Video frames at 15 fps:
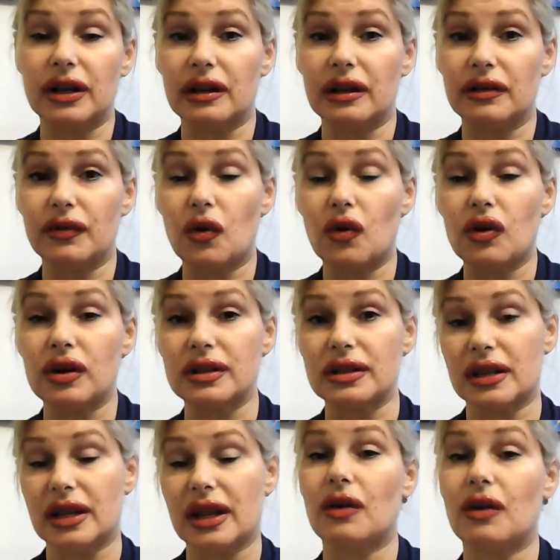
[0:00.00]
Eye of
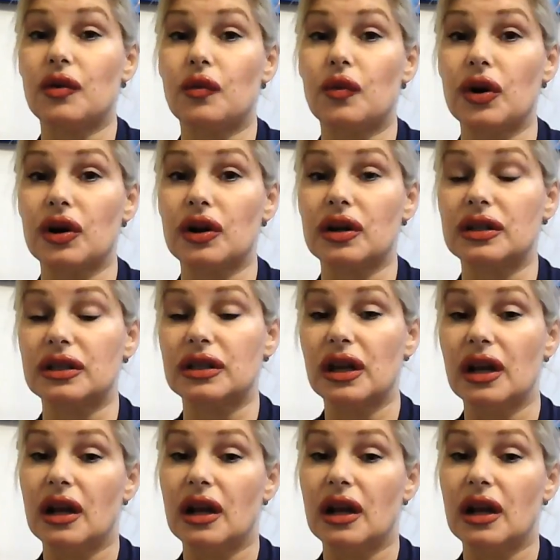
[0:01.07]
Horus, and how it worked.